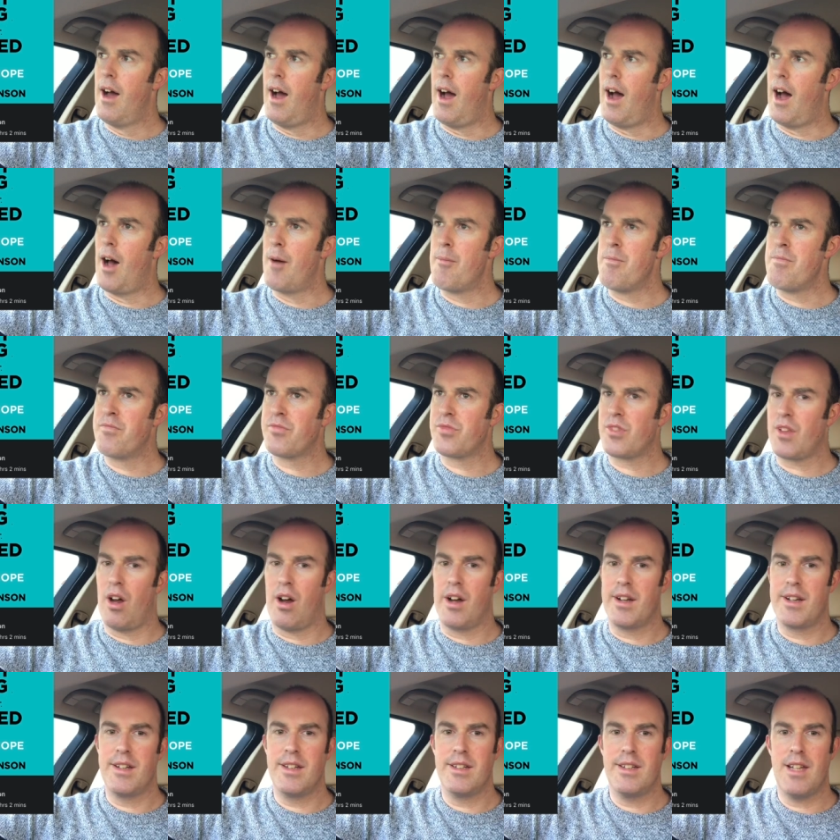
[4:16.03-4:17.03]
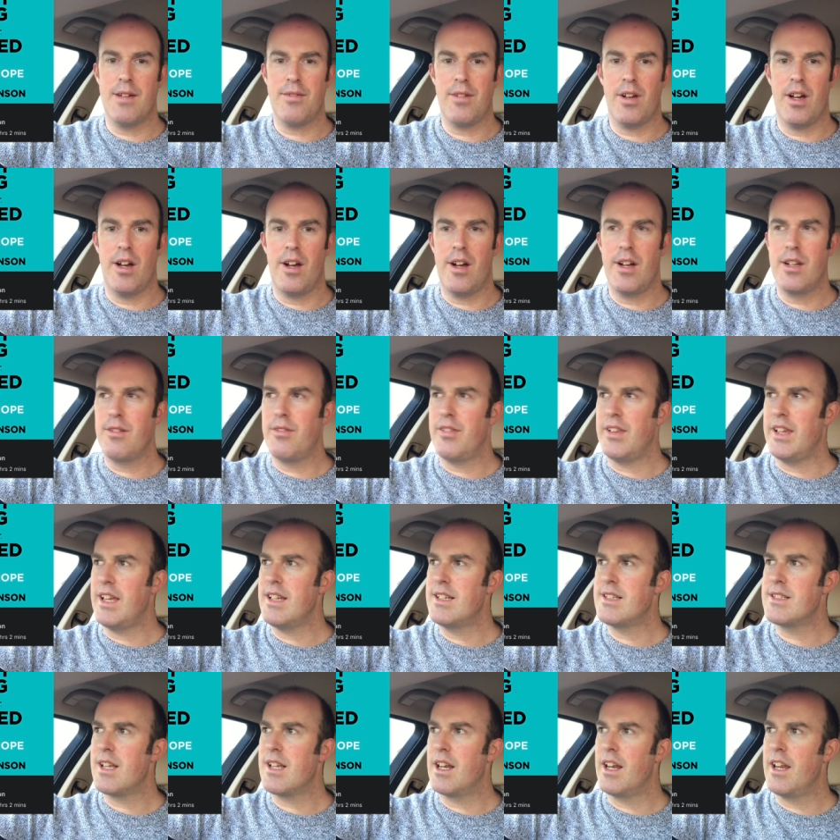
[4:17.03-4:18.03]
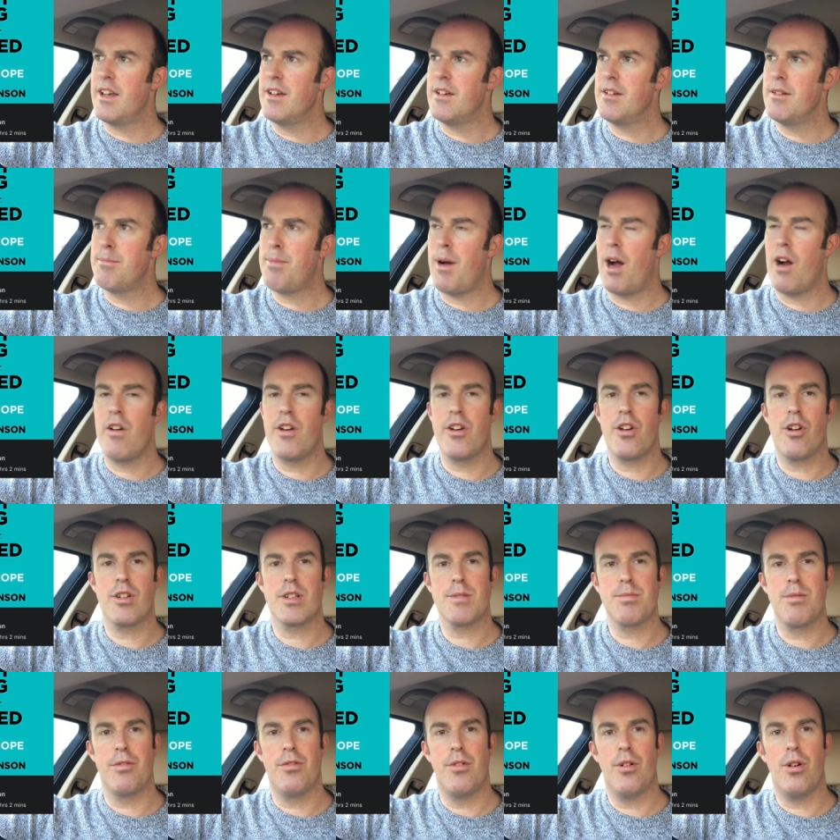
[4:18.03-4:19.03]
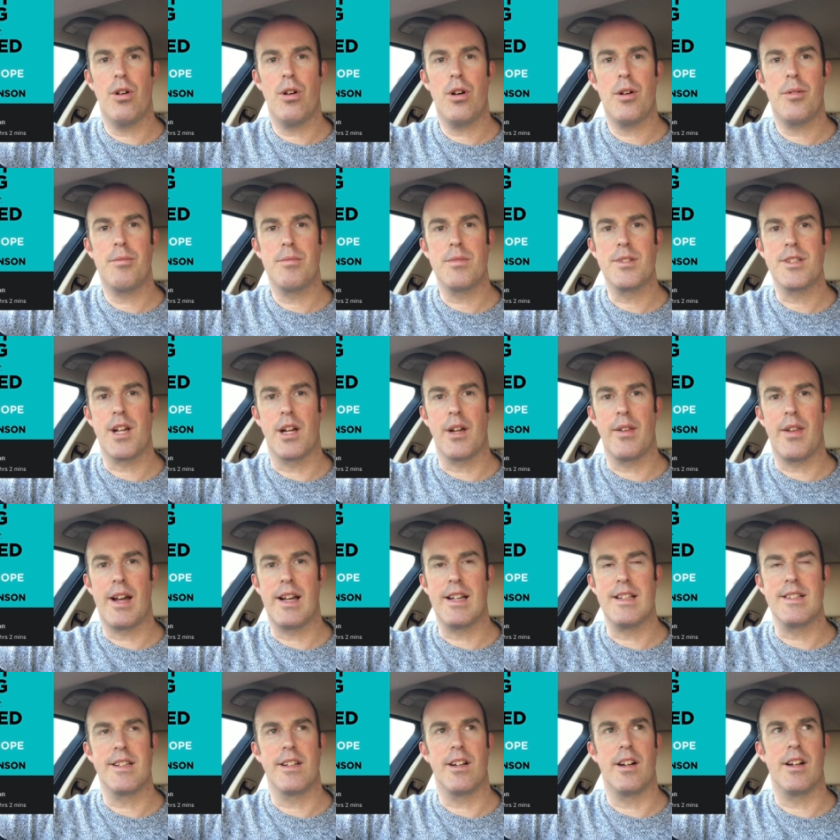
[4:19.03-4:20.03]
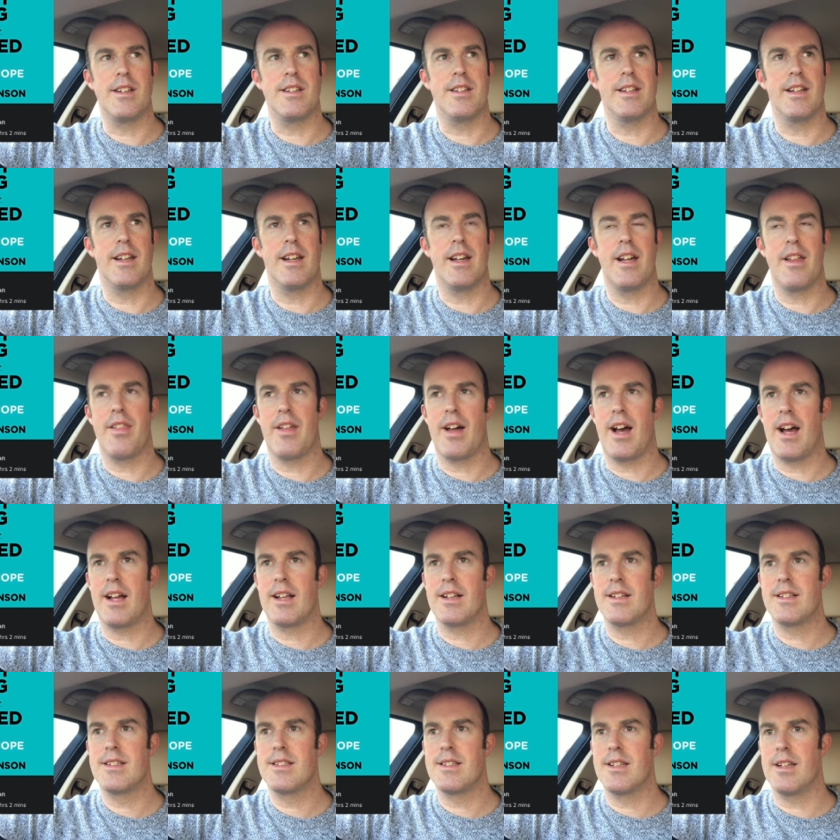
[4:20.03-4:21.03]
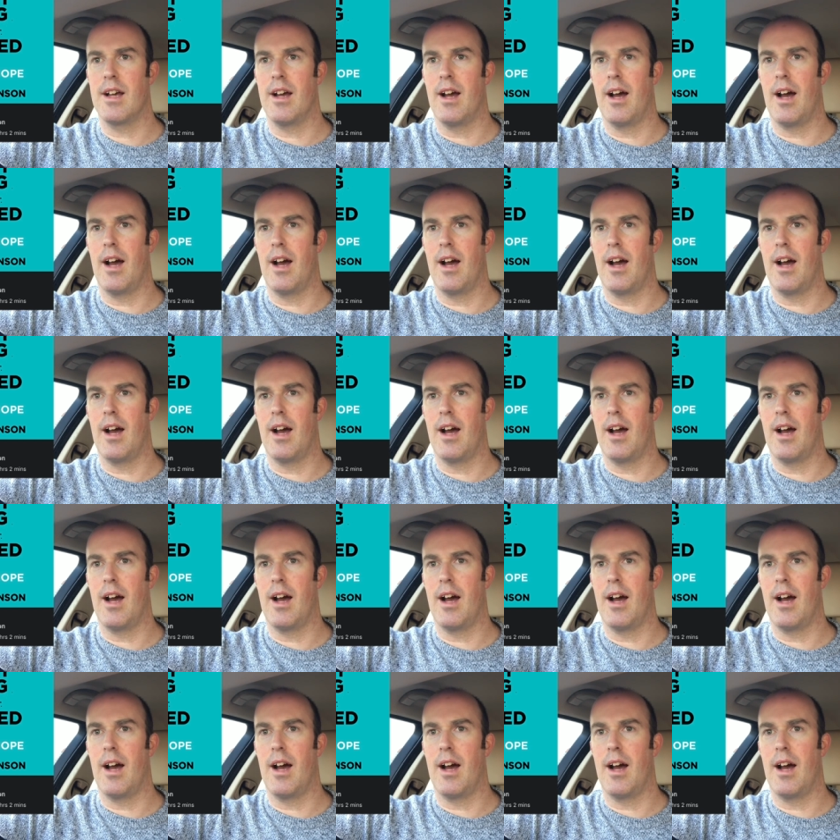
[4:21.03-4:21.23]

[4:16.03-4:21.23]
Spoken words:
I'd never heard of the Easterlin paradox before. So that is the idea that